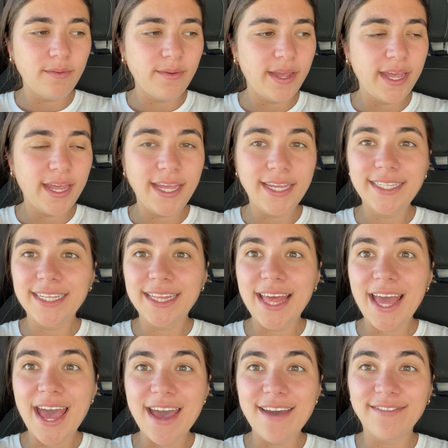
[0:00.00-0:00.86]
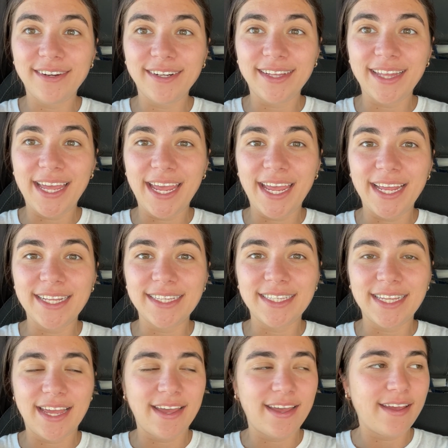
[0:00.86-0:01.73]
way to the
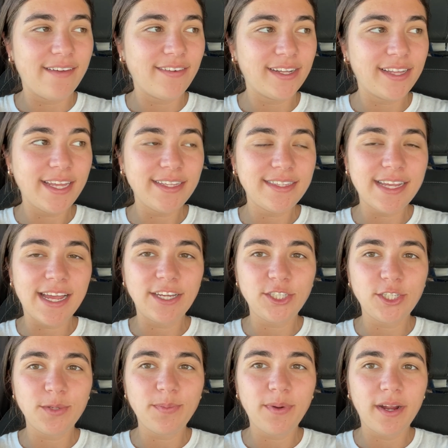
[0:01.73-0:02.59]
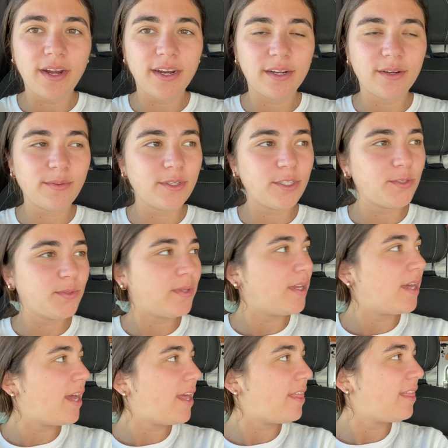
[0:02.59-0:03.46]
Everglades National Park, which
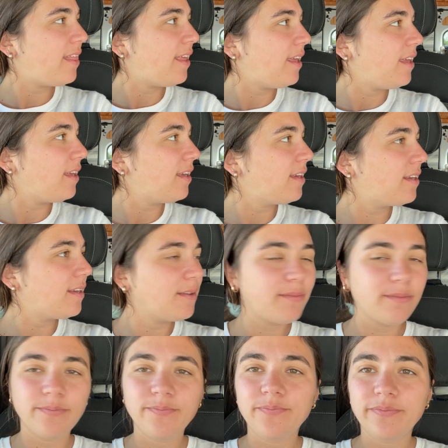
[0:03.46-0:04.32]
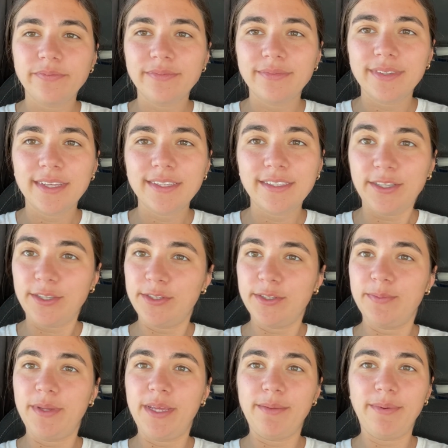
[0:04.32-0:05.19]
will, I think, excuse
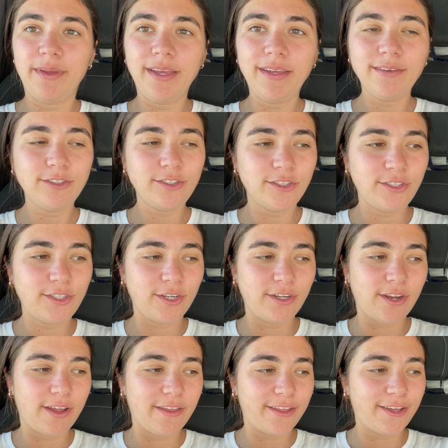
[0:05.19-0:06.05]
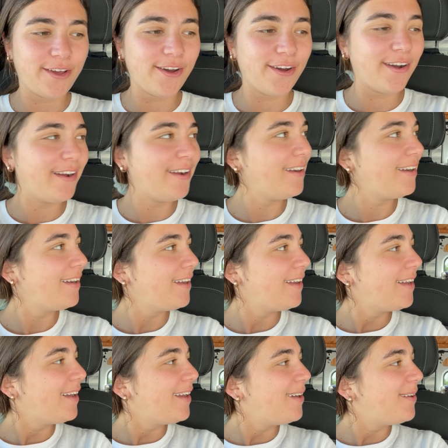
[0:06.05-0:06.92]
the beeping, just turn on the car.
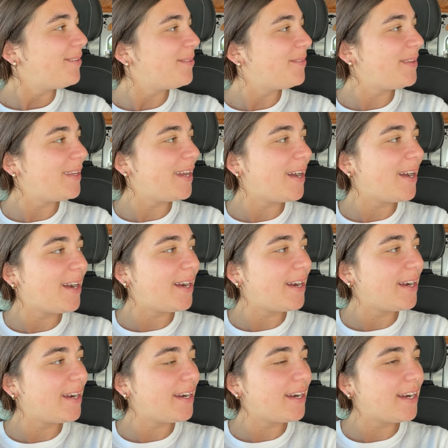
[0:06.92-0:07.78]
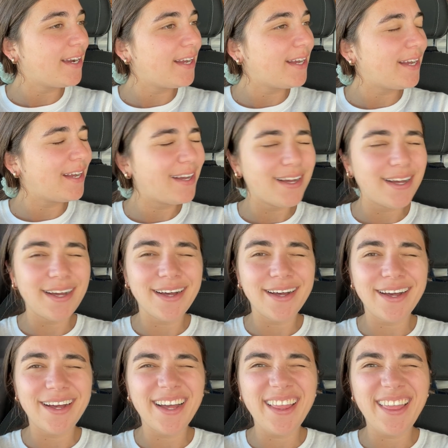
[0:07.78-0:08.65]
We are,
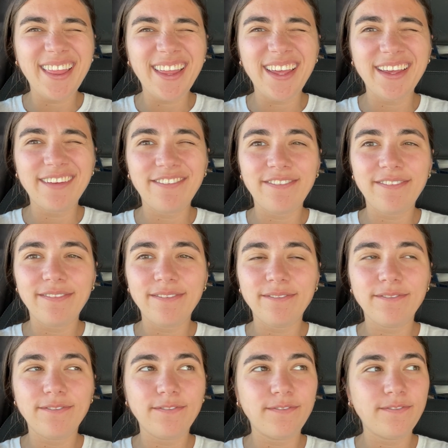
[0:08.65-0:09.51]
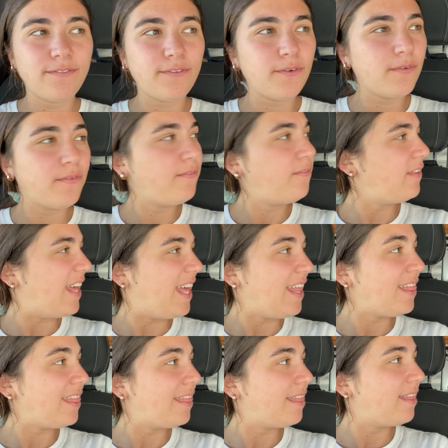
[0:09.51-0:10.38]
I think,
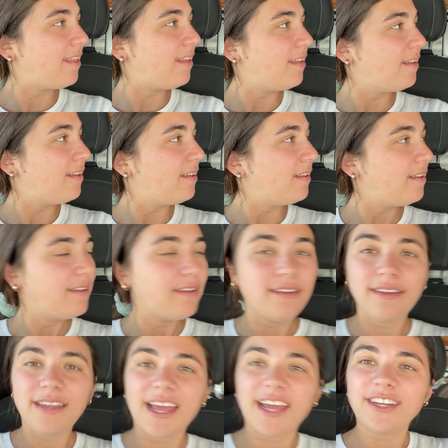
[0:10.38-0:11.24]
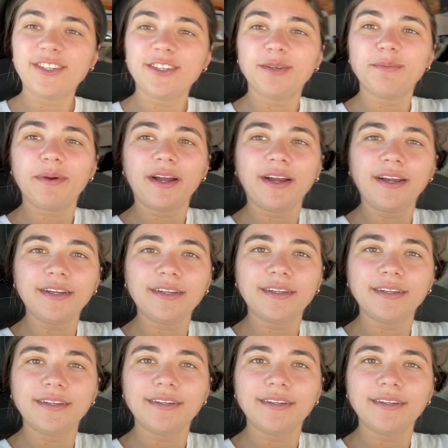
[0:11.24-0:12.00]
5th national park?